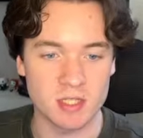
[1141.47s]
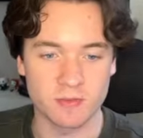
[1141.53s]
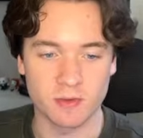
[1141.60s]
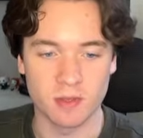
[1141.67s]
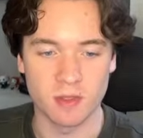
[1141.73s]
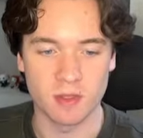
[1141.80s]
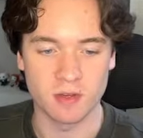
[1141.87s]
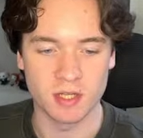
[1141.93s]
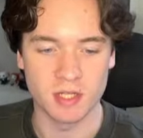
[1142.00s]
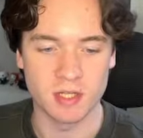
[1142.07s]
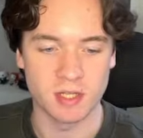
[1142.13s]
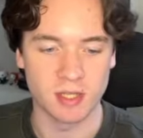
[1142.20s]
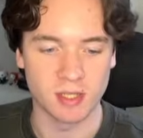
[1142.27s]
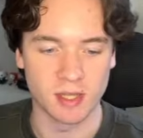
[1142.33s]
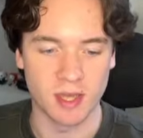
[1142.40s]
front 3 you
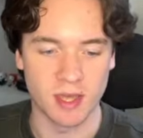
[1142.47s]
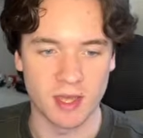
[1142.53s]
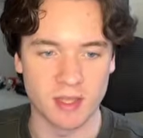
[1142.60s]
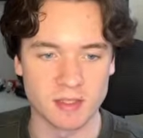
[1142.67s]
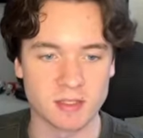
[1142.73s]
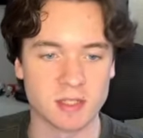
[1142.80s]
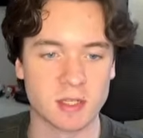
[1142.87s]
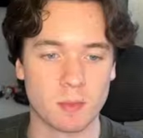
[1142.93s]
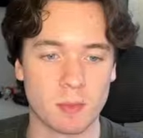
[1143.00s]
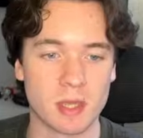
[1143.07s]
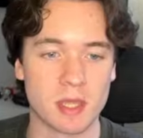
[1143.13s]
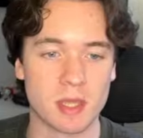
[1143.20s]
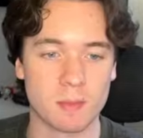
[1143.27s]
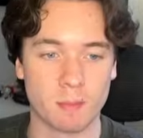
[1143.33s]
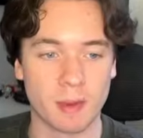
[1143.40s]
can get is going to
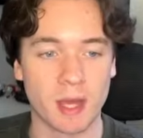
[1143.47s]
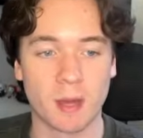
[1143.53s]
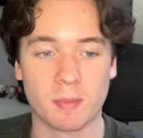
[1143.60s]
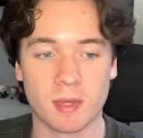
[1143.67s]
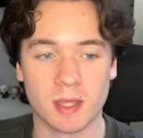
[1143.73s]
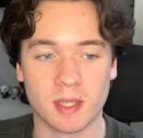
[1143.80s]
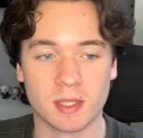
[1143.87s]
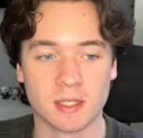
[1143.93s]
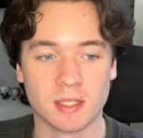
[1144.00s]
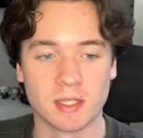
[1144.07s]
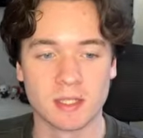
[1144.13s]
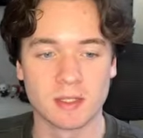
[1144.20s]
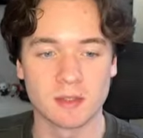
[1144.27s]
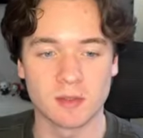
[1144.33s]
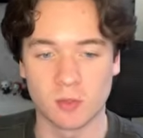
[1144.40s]
be Mbappe,
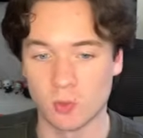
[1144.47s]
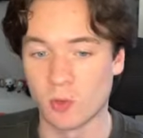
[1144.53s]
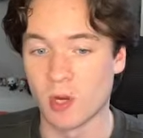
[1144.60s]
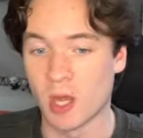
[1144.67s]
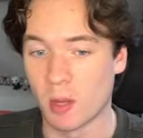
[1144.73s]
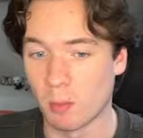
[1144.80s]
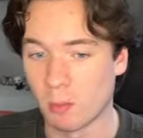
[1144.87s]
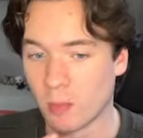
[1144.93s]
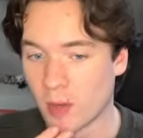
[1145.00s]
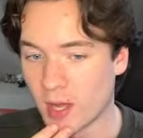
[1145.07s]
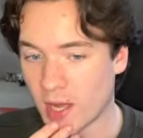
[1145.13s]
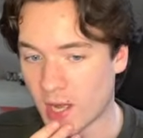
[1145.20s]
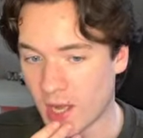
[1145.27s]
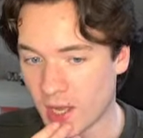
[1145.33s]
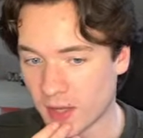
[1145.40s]
Thuram
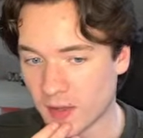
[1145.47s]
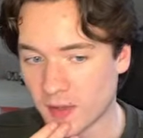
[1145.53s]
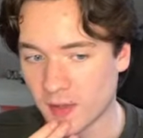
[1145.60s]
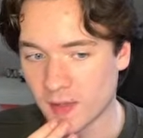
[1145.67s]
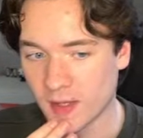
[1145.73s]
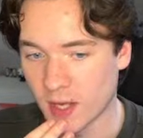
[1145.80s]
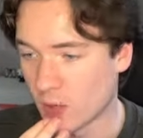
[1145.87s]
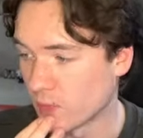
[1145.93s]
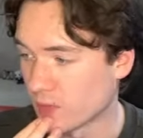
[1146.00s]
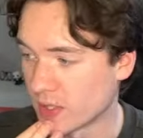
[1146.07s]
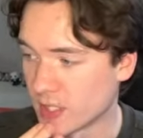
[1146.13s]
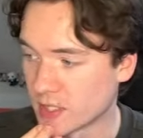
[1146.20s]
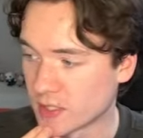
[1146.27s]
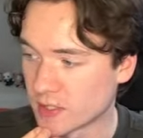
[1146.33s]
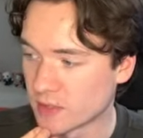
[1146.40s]
and
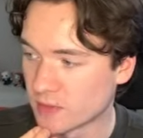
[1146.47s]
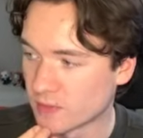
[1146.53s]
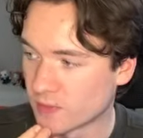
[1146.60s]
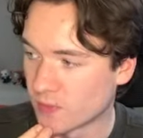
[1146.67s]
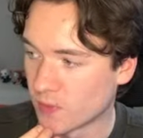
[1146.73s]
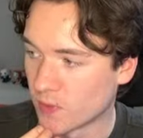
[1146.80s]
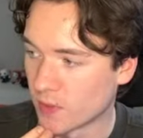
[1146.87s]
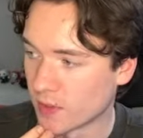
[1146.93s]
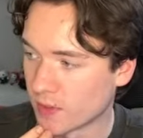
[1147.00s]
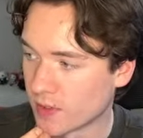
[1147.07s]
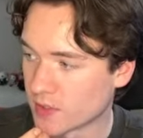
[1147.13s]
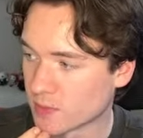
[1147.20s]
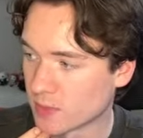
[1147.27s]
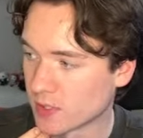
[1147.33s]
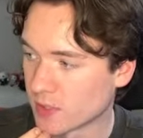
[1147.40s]
Alvarez for
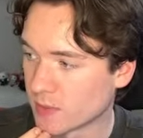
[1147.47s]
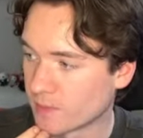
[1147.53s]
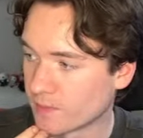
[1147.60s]
this week.